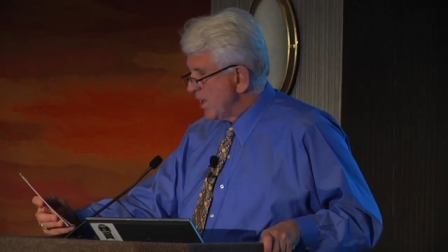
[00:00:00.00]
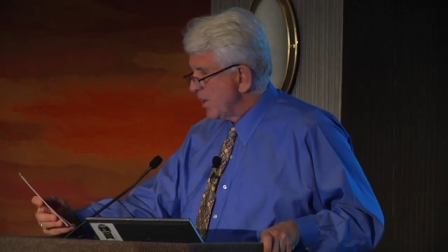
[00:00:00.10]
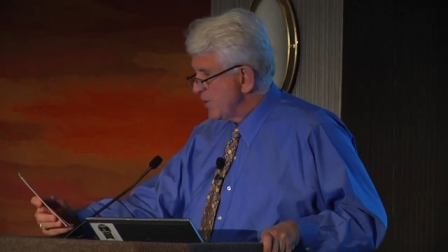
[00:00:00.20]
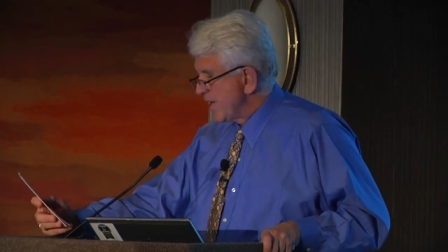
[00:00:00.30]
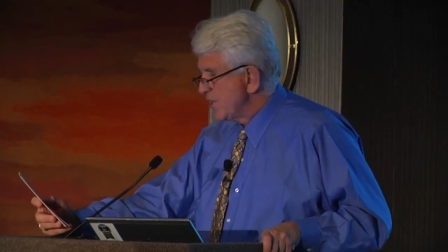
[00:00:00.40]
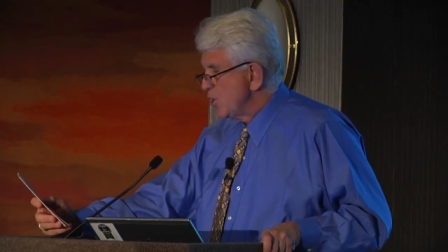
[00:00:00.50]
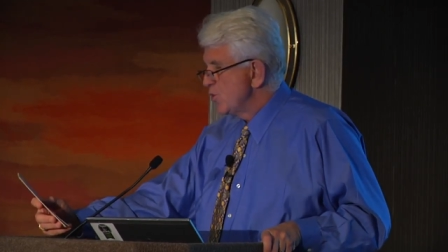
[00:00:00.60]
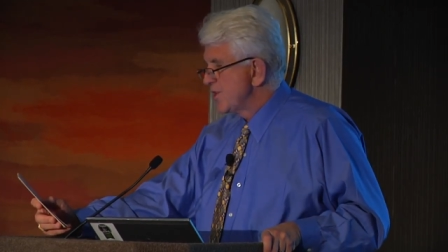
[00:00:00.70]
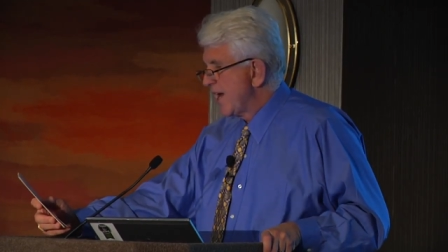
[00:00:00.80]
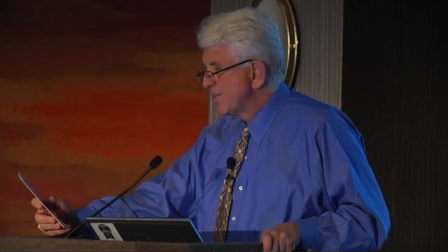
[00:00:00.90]
Uh, we then
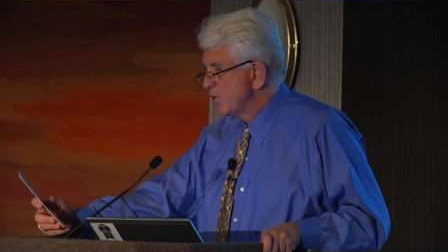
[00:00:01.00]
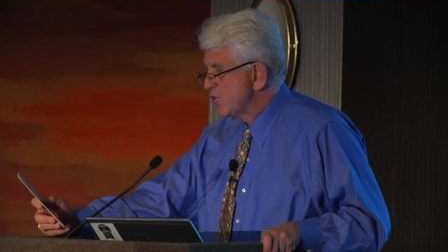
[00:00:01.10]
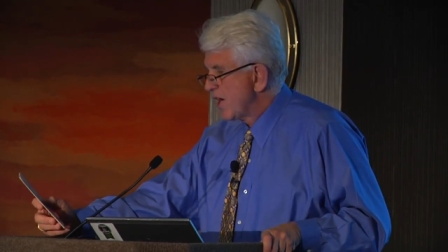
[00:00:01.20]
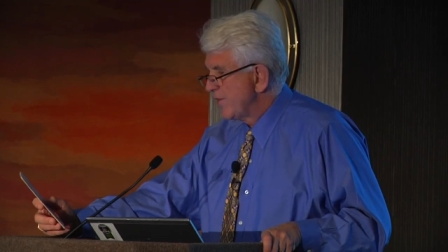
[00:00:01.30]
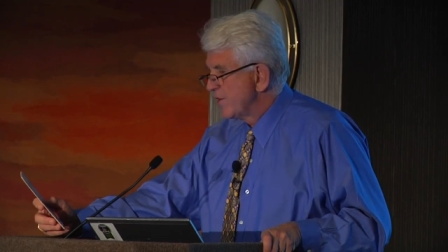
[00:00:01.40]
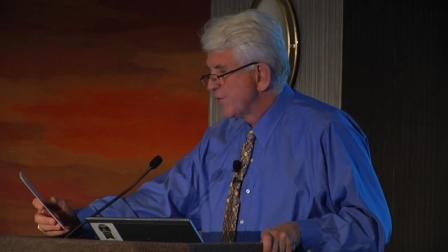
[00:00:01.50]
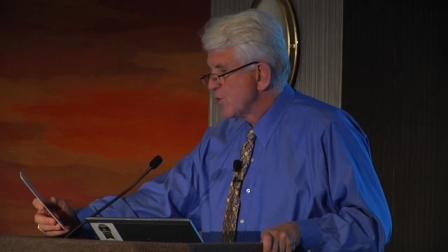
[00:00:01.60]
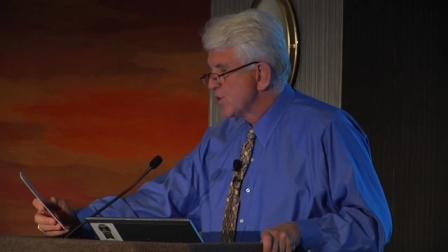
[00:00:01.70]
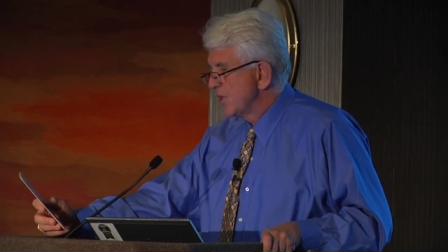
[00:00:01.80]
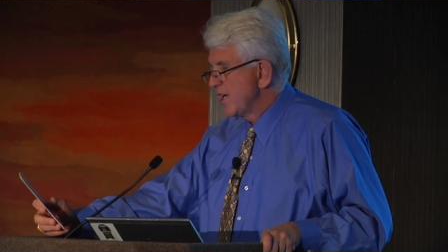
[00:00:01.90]
used that to drive the
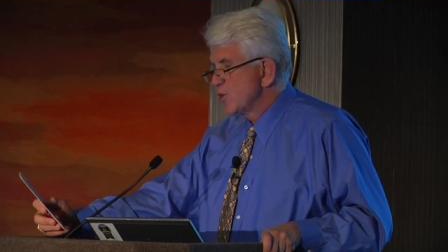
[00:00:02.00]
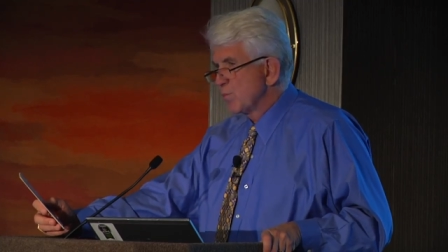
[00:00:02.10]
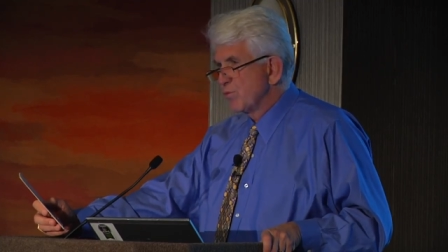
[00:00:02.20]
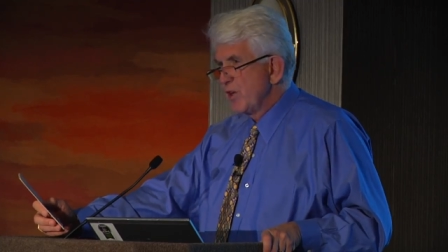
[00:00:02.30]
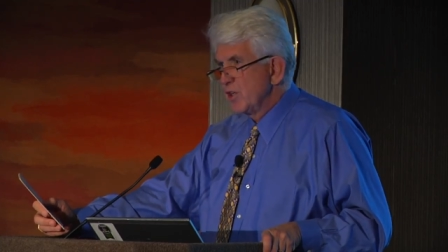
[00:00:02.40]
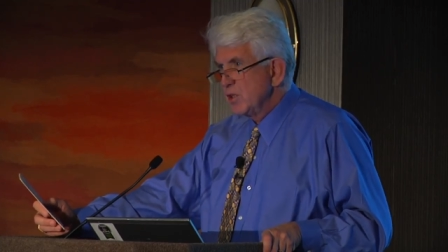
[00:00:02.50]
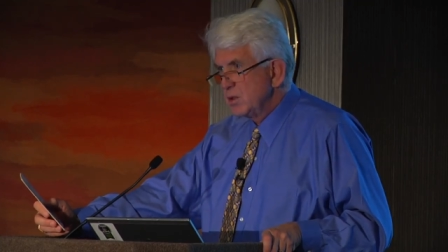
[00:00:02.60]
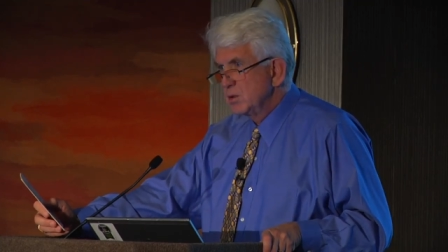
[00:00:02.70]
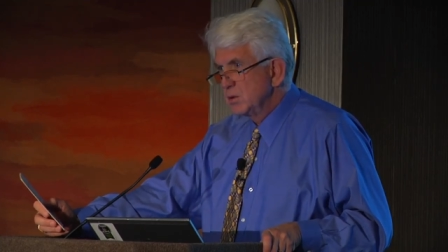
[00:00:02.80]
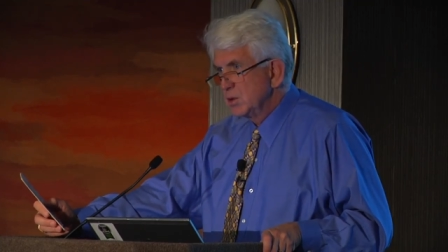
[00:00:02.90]
first laser
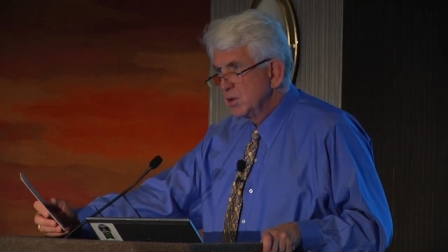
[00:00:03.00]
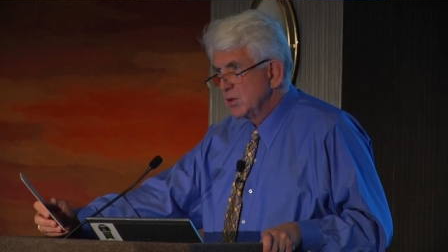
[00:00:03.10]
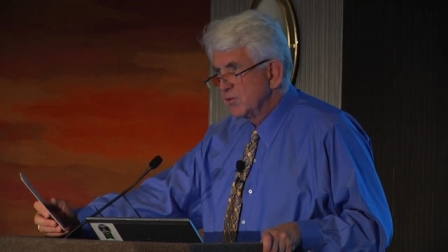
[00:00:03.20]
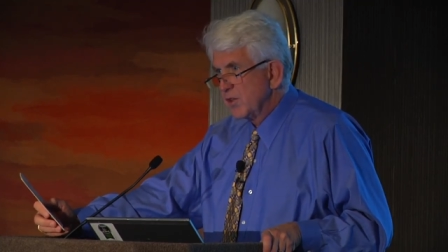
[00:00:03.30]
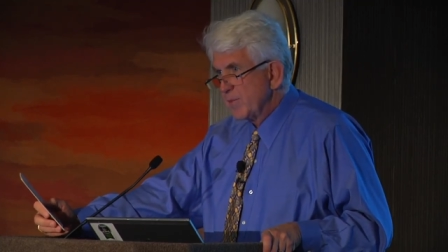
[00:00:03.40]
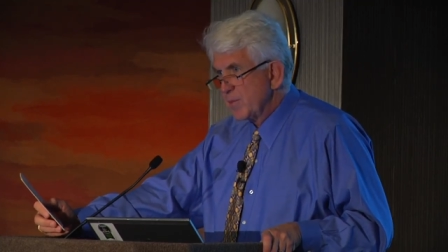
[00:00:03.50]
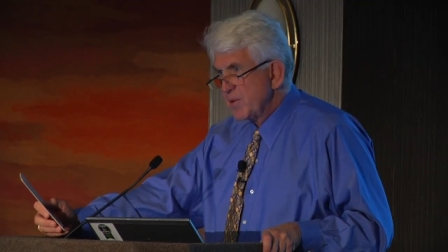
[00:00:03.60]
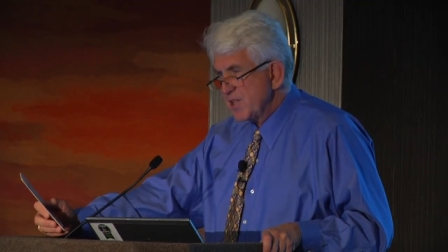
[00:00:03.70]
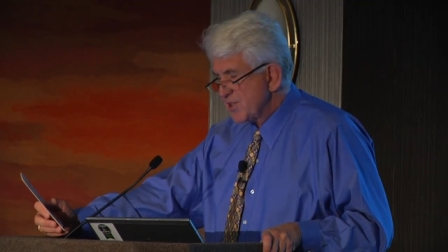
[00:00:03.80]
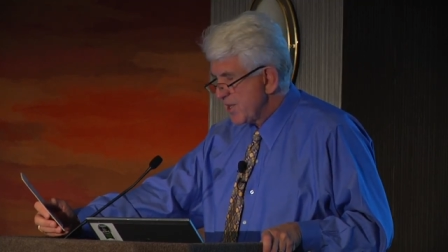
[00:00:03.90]
printer from the
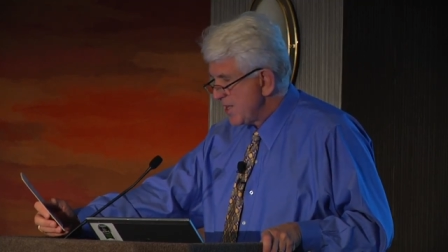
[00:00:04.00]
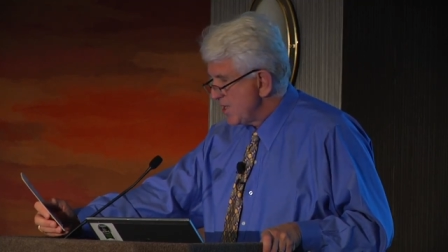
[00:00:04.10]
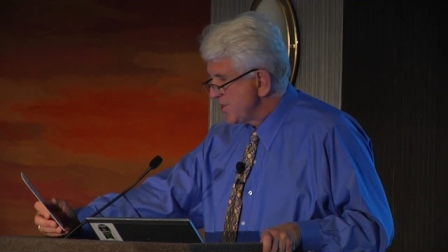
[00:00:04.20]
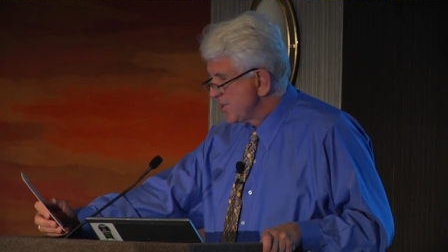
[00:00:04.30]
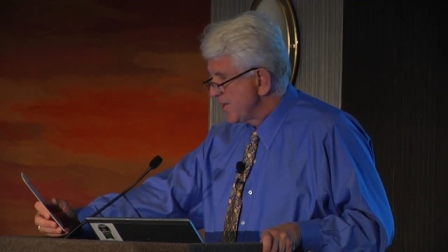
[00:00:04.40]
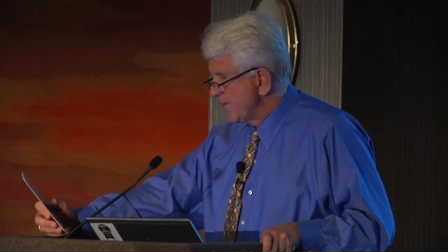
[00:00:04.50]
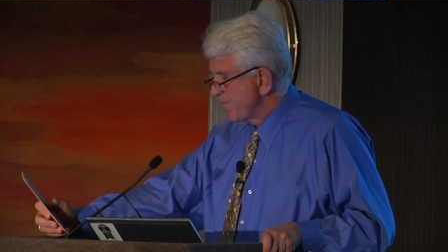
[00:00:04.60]
PCs.